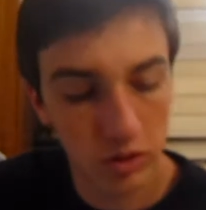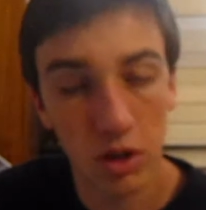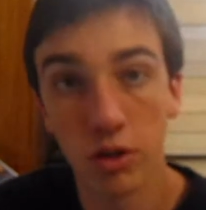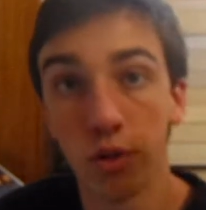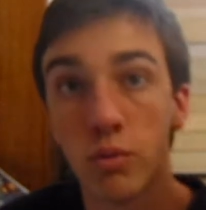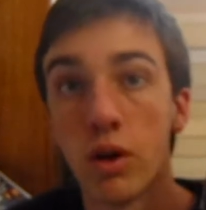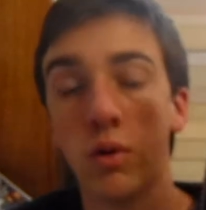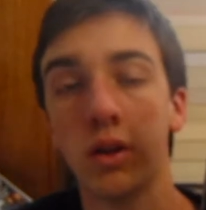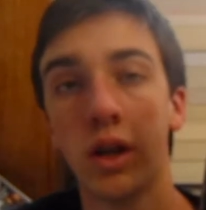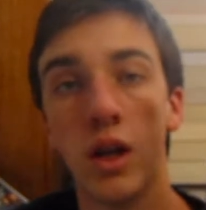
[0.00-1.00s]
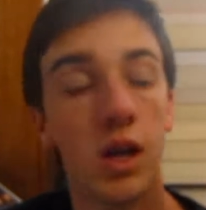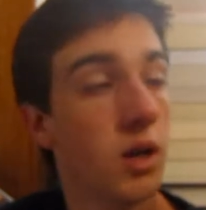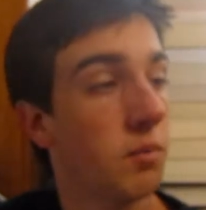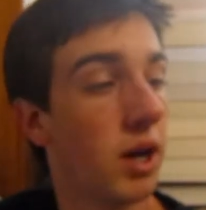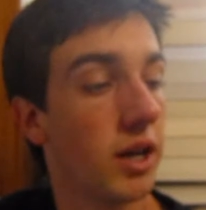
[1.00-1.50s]
was called The Road
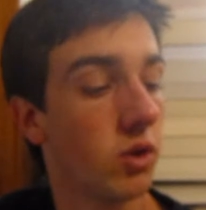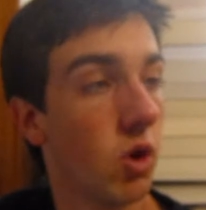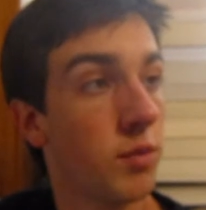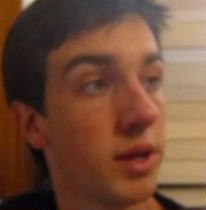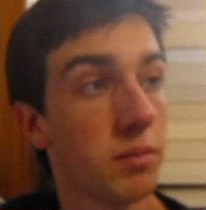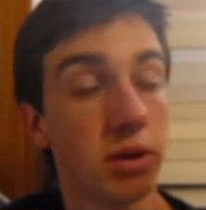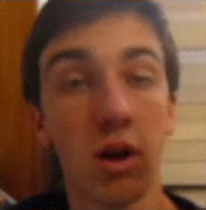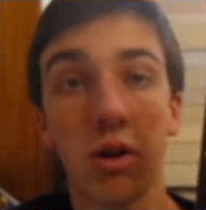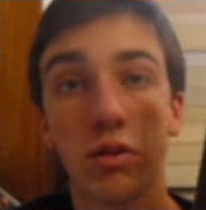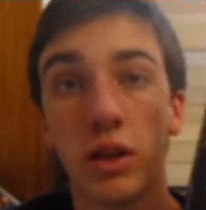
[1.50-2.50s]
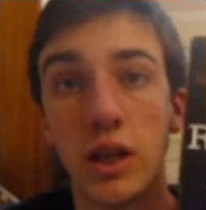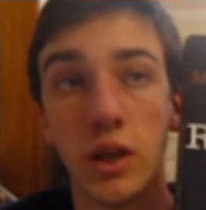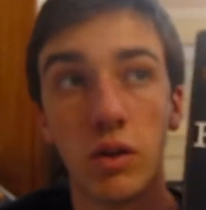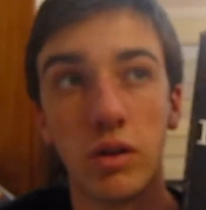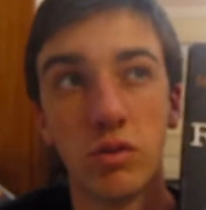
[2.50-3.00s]
by Cormac McCarthy.
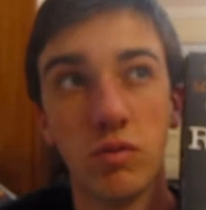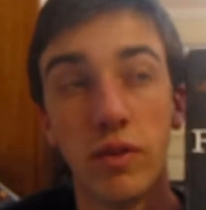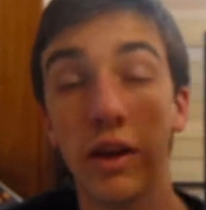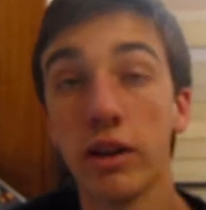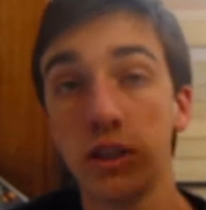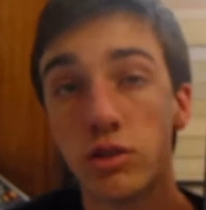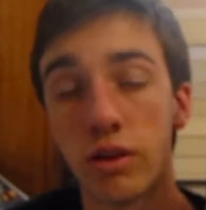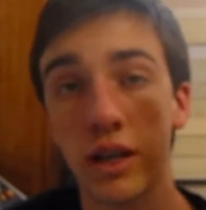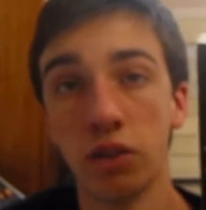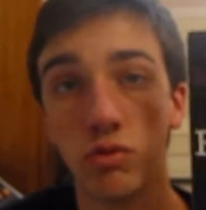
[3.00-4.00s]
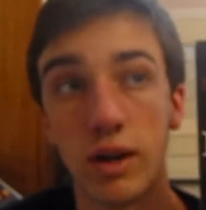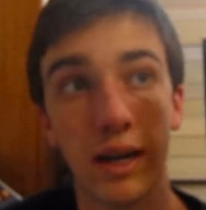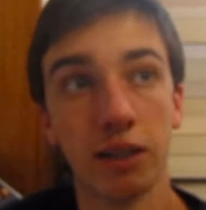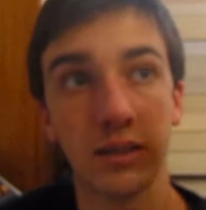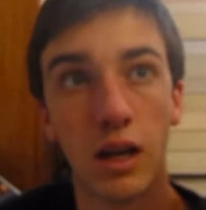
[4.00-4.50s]
A very strange
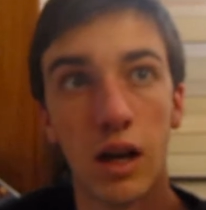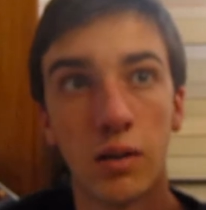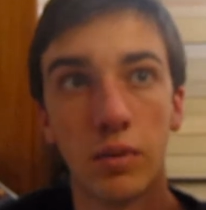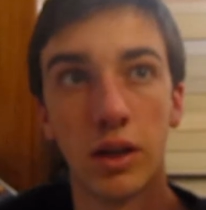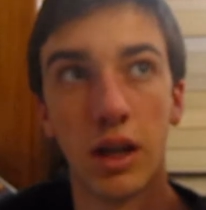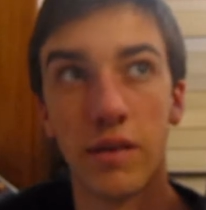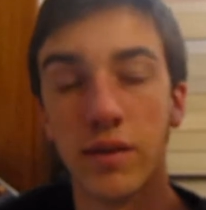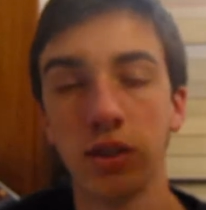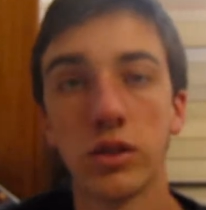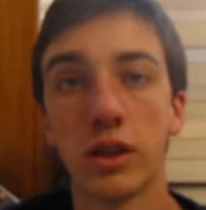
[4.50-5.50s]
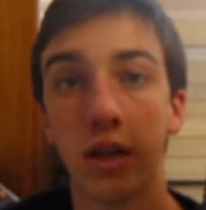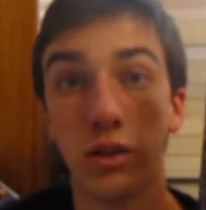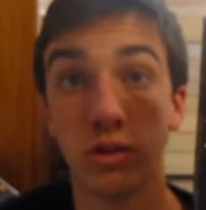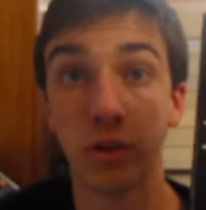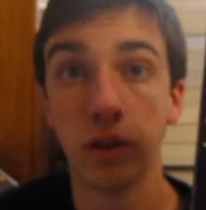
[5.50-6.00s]
writing style, but I eventually got
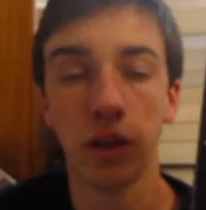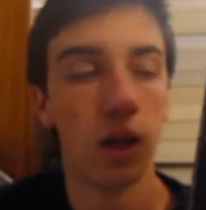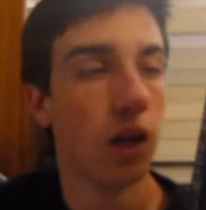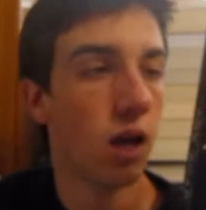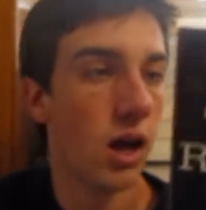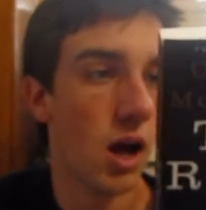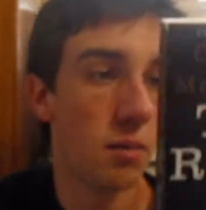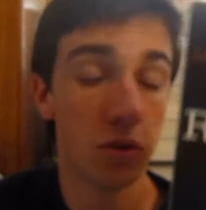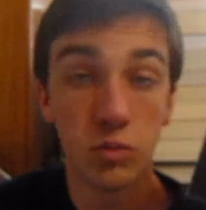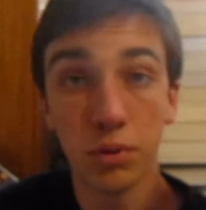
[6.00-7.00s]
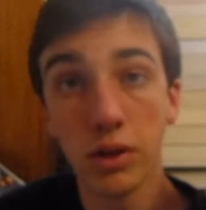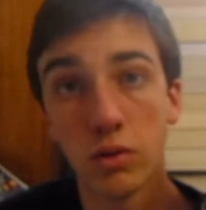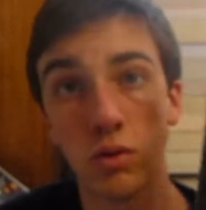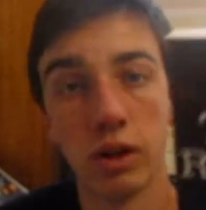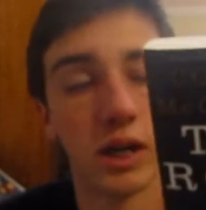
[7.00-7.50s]
used to it. It was pretty
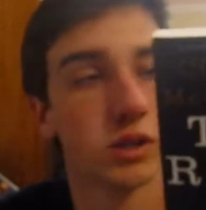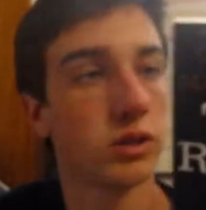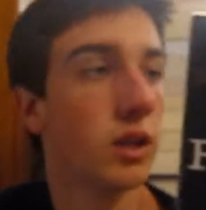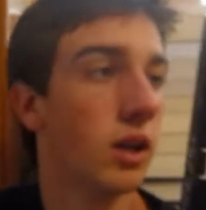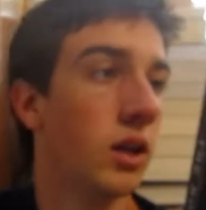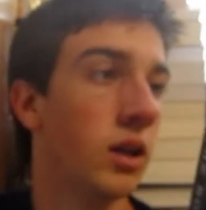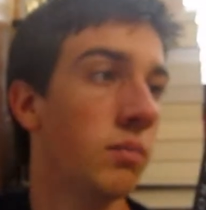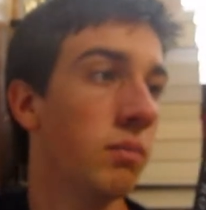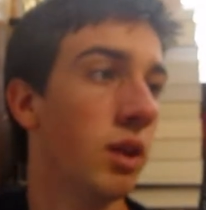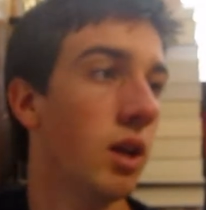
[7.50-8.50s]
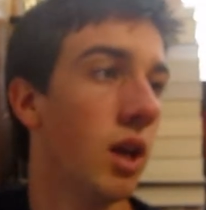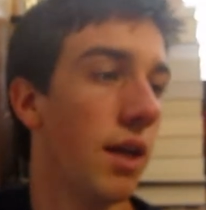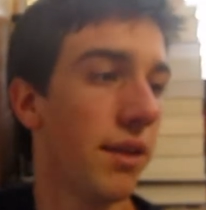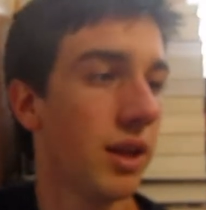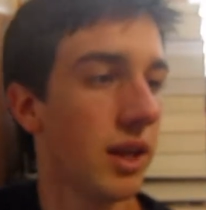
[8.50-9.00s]
cool, actually. I
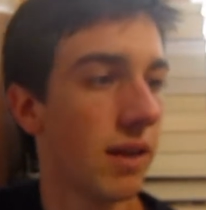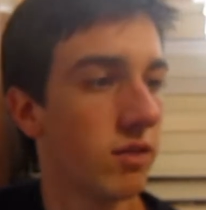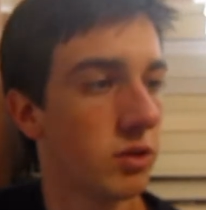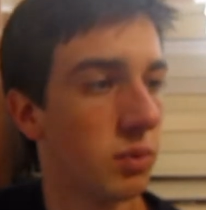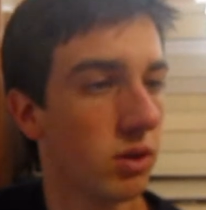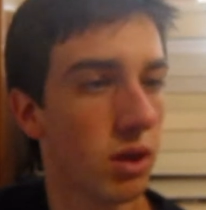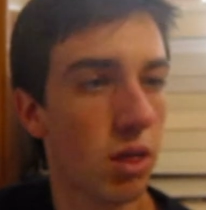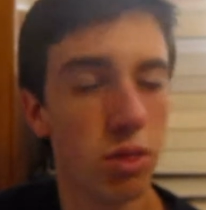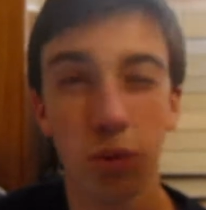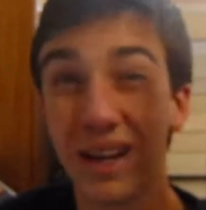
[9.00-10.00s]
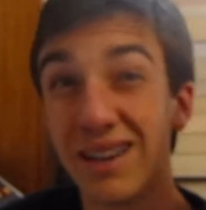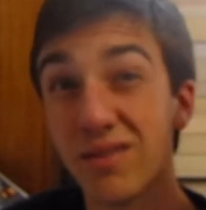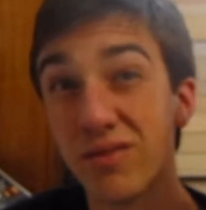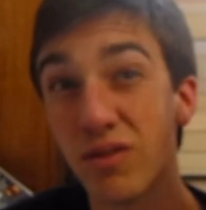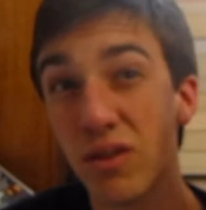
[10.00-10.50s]
think I gave this book 3 out
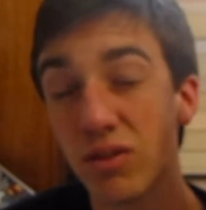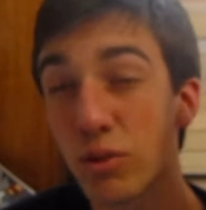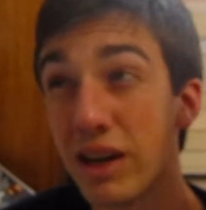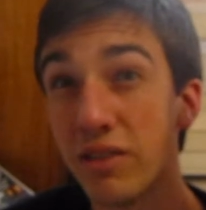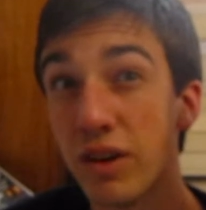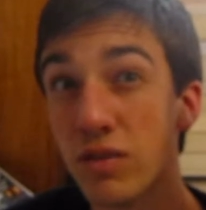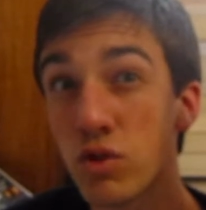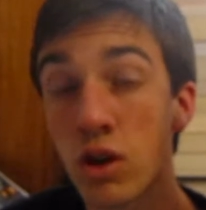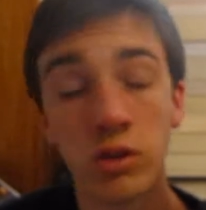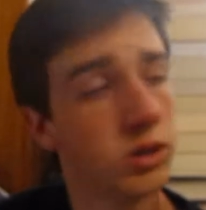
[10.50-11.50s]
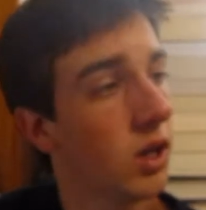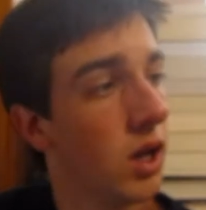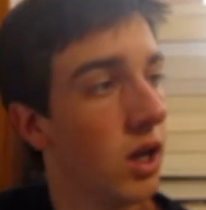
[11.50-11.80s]
of 5 stars,